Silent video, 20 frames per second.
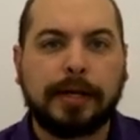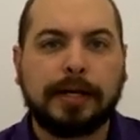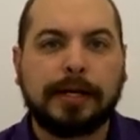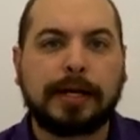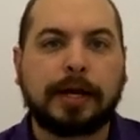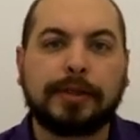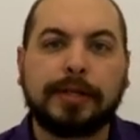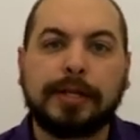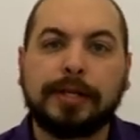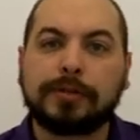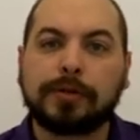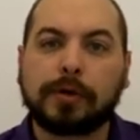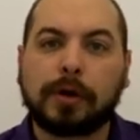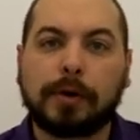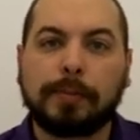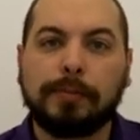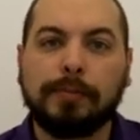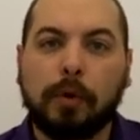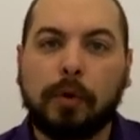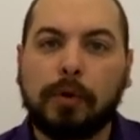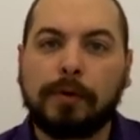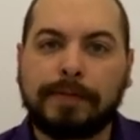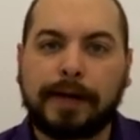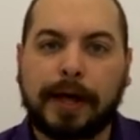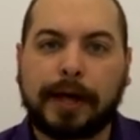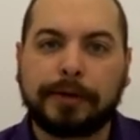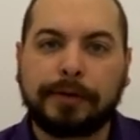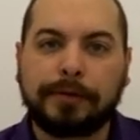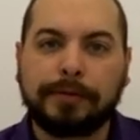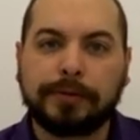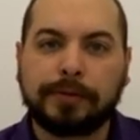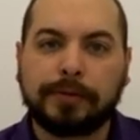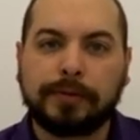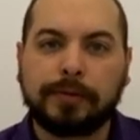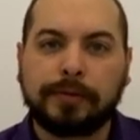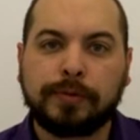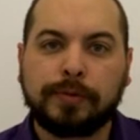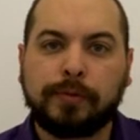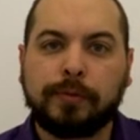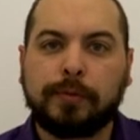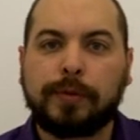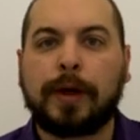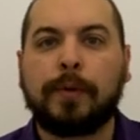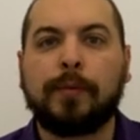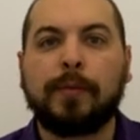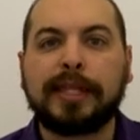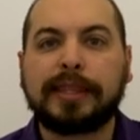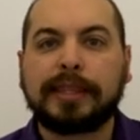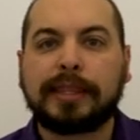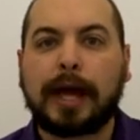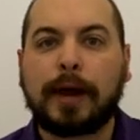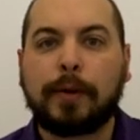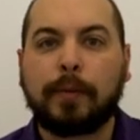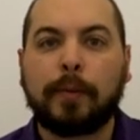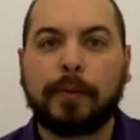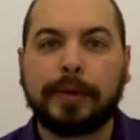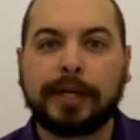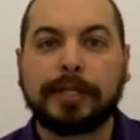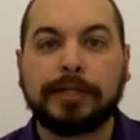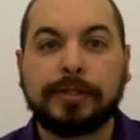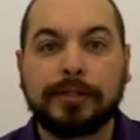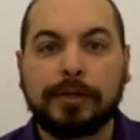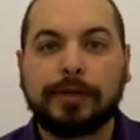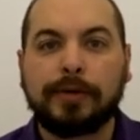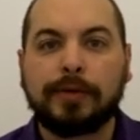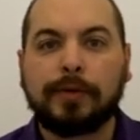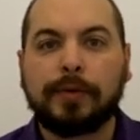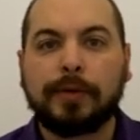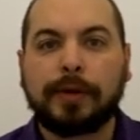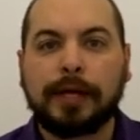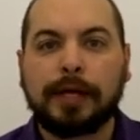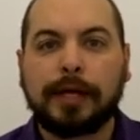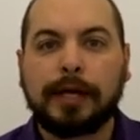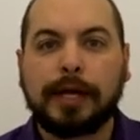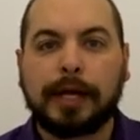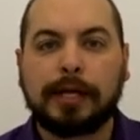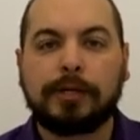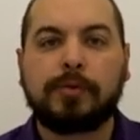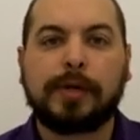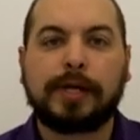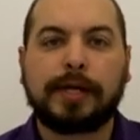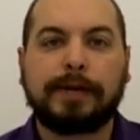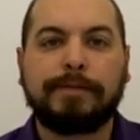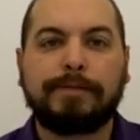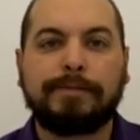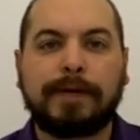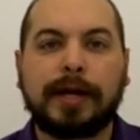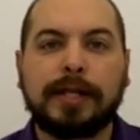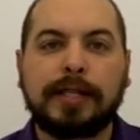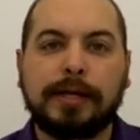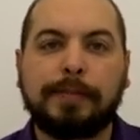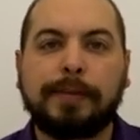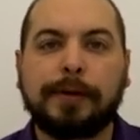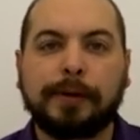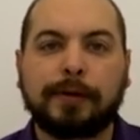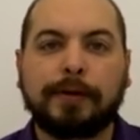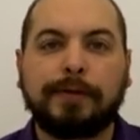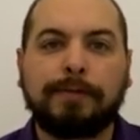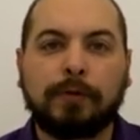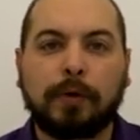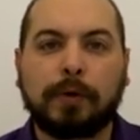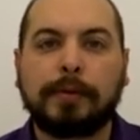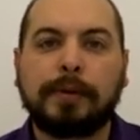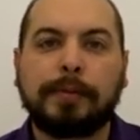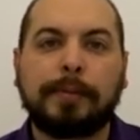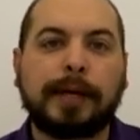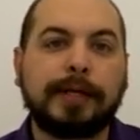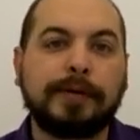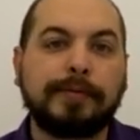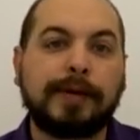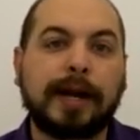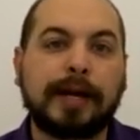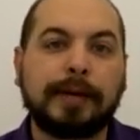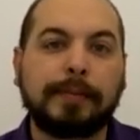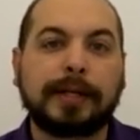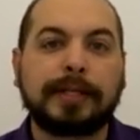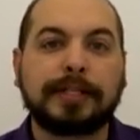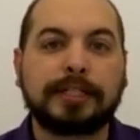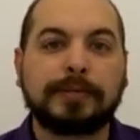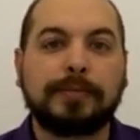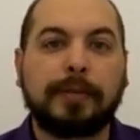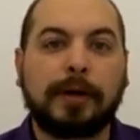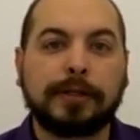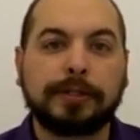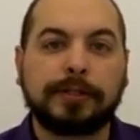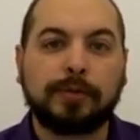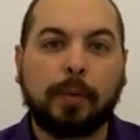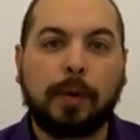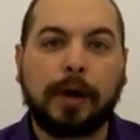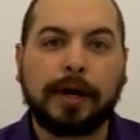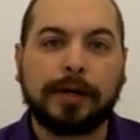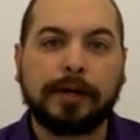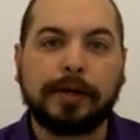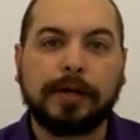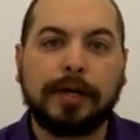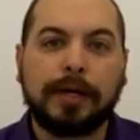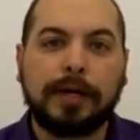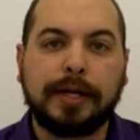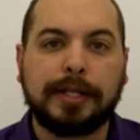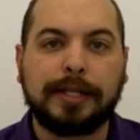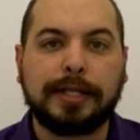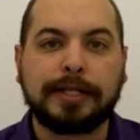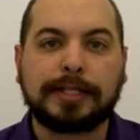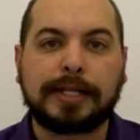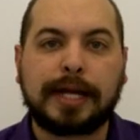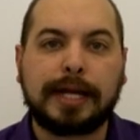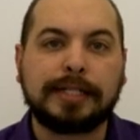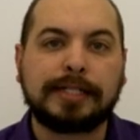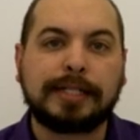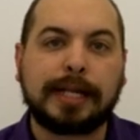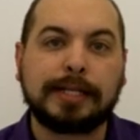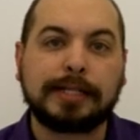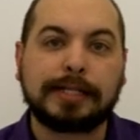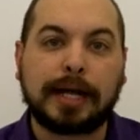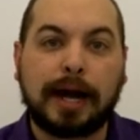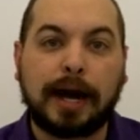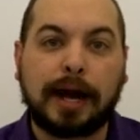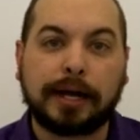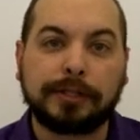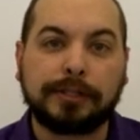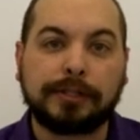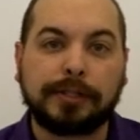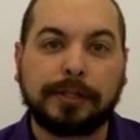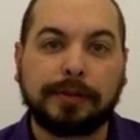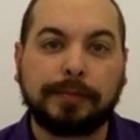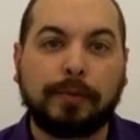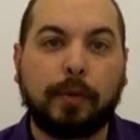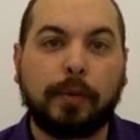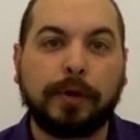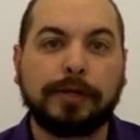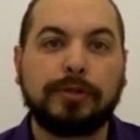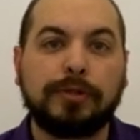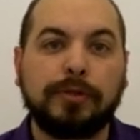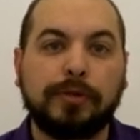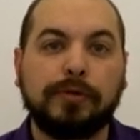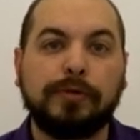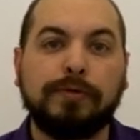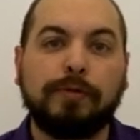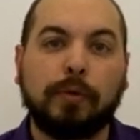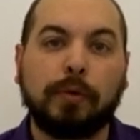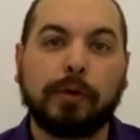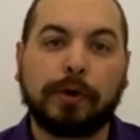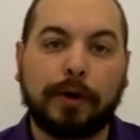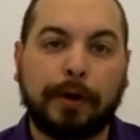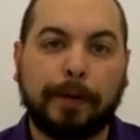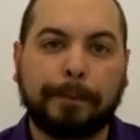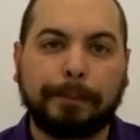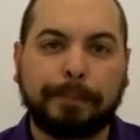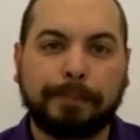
Now these are our mole values, and with that what we can do is we can find the empirical formula by dividing by the smallest one. In this case, that is oxygen, 0.240.